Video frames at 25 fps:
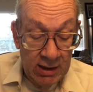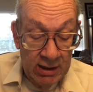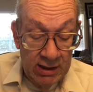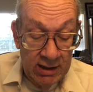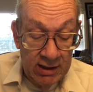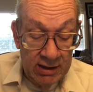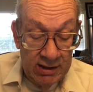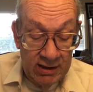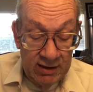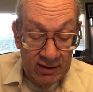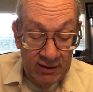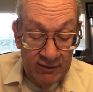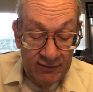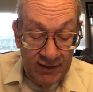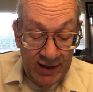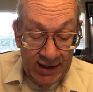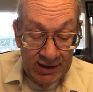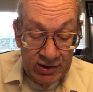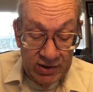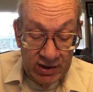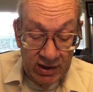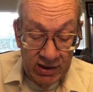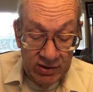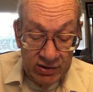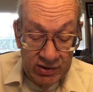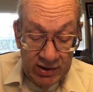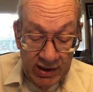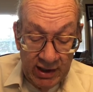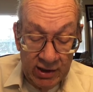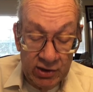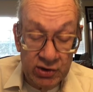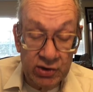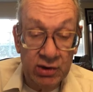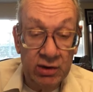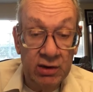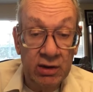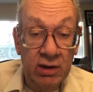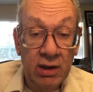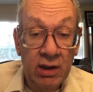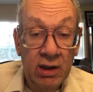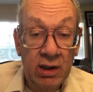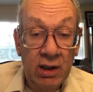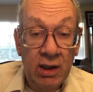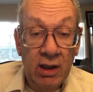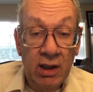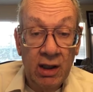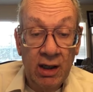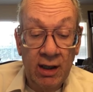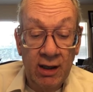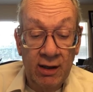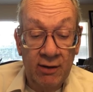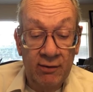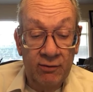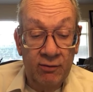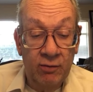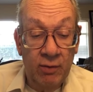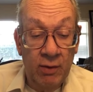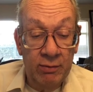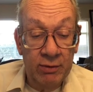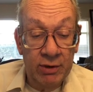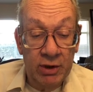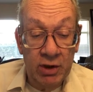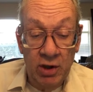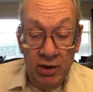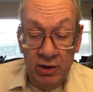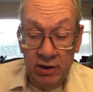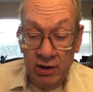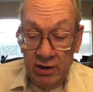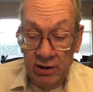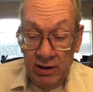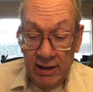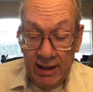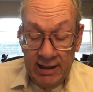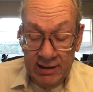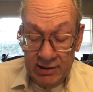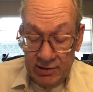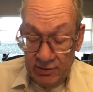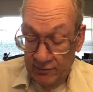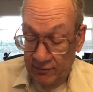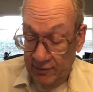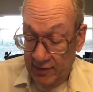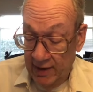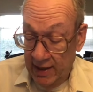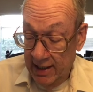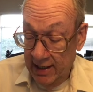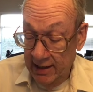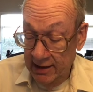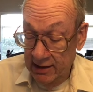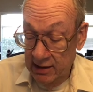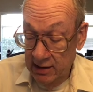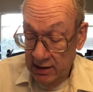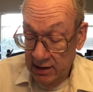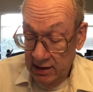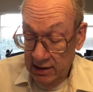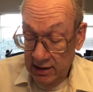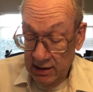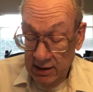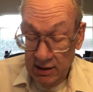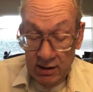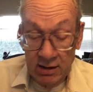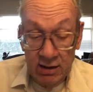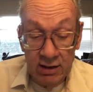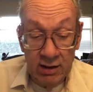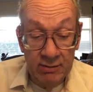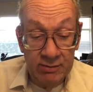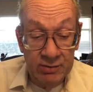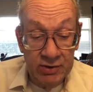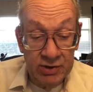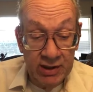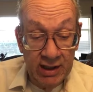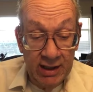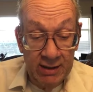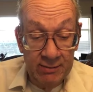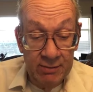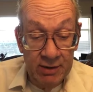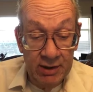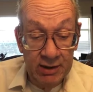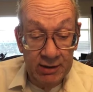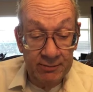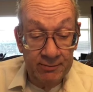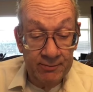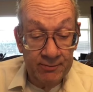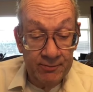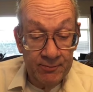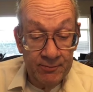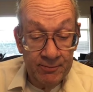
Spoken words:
in the investing section of what we call the classified income statement.